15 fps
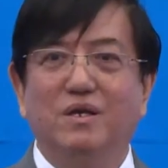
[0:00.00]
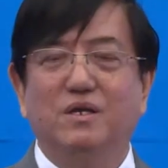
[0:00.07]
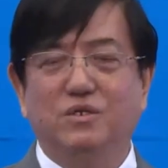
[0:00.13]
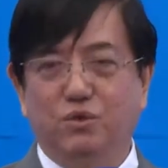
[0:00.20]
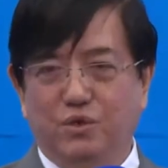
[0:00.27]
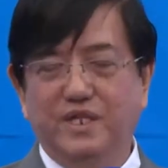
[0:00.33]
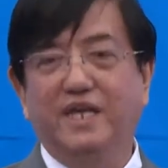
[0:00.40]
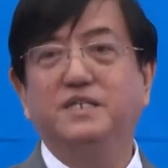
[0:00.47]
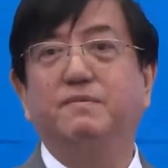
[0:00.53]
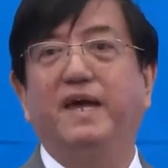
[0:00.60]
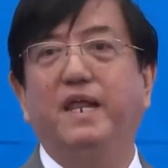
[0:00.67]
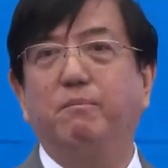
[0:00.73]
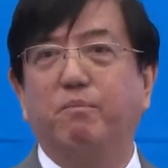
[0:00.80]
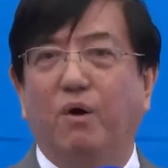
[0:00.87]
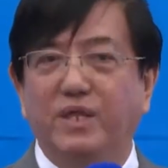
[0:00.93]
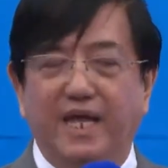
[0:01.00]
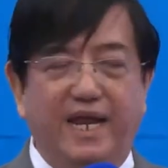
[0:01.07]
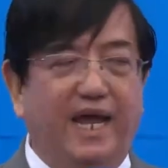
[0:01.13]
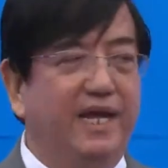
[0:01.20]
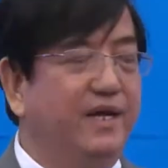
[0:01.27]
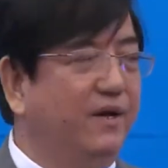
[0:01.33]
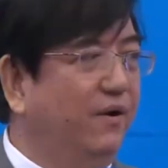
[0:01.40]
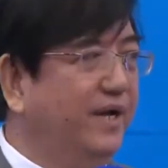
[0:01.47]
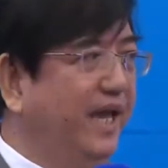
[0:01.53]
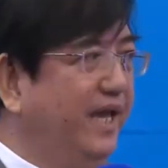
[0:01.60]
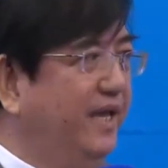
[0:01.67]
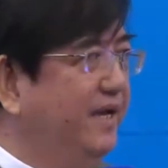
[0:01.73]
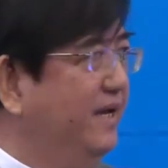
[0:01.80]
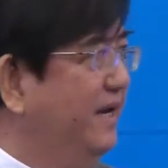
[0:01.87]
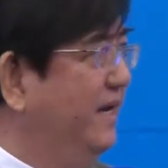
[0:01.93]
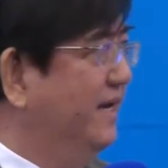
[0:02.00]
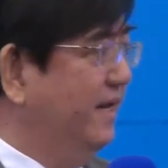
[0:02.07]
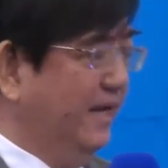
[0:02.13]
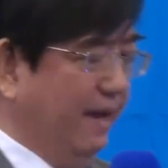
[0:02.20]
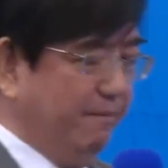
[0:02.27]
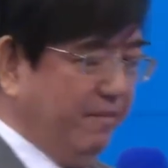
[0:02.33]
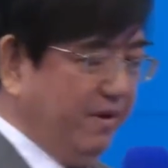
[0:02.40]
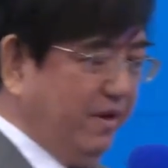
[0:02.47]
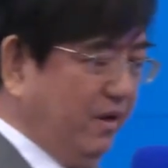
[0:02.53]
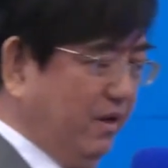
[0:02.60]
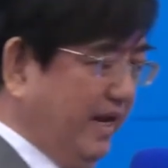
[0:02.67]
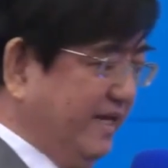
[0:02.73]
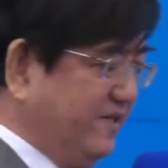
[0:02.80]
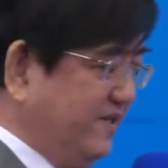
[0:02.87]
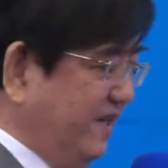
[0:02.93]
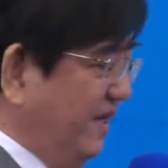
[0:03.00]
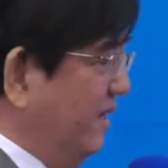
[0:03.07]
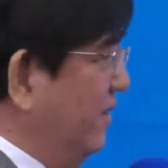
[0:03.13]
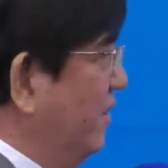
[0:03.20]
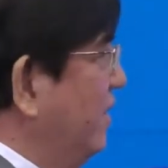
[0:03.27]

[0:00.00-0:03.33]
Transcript: So that's very important, okay? Come, let's see.